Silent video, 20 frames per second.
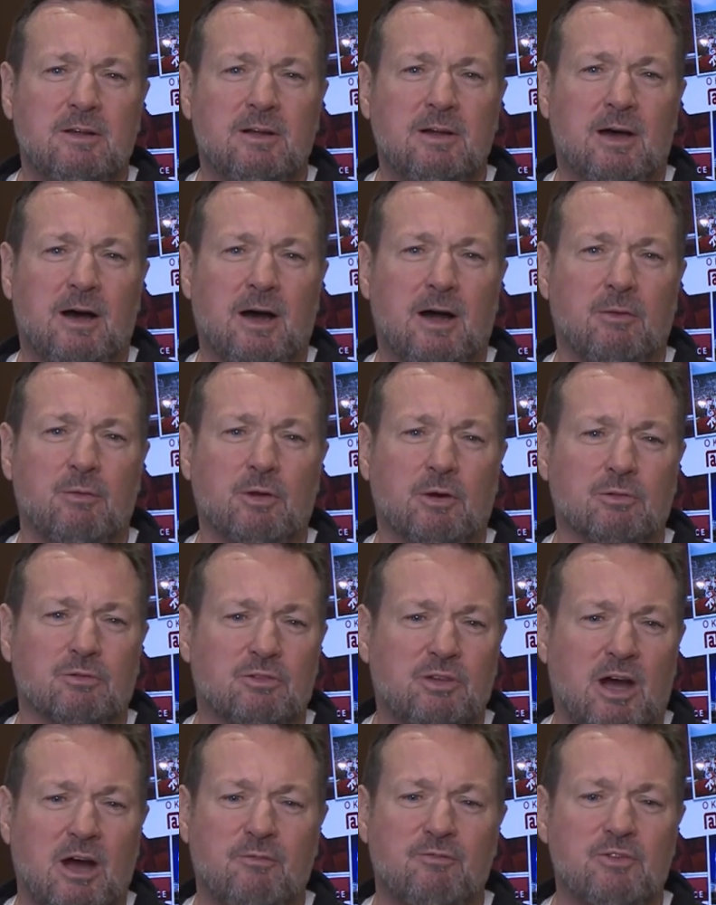their
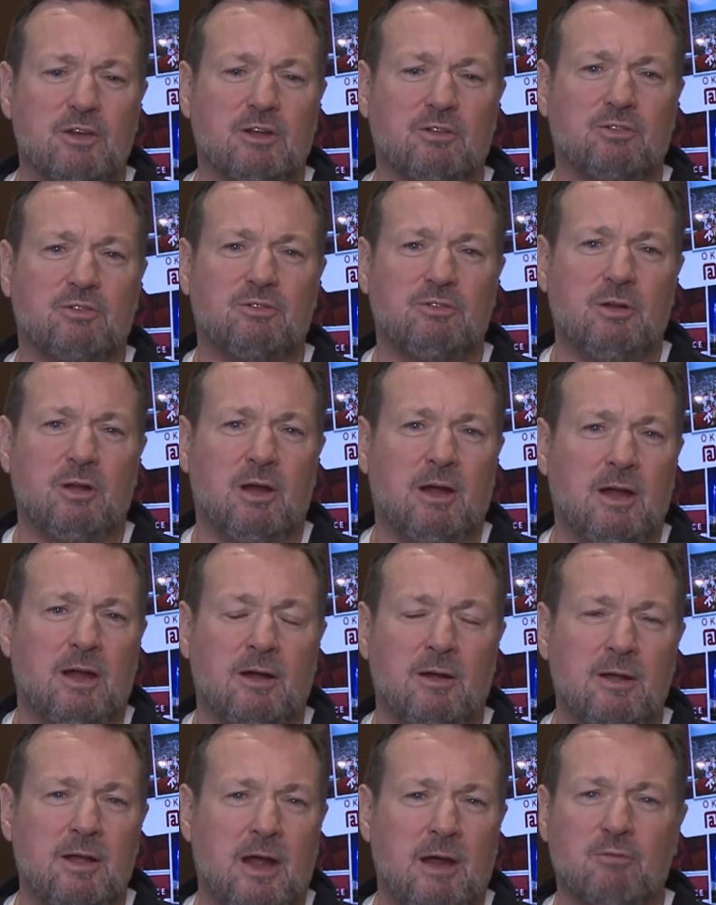toughness,
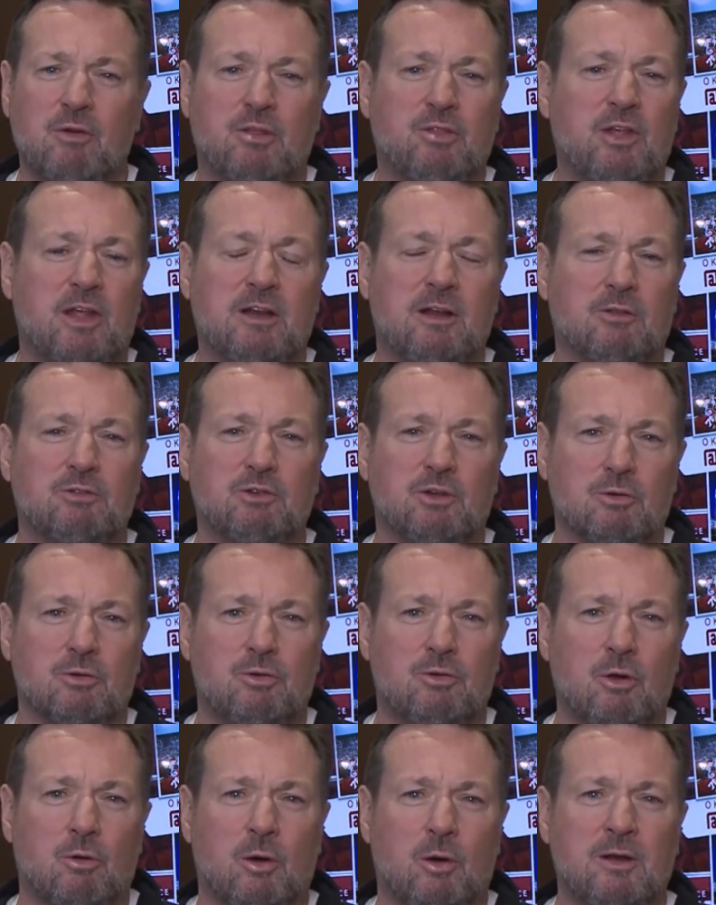everything that they're
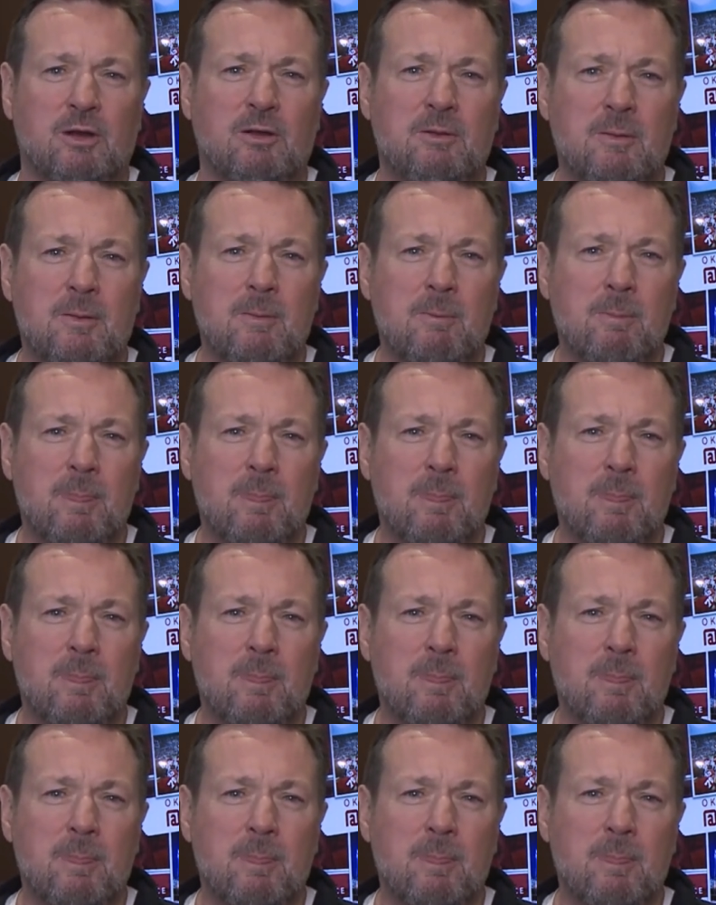doing.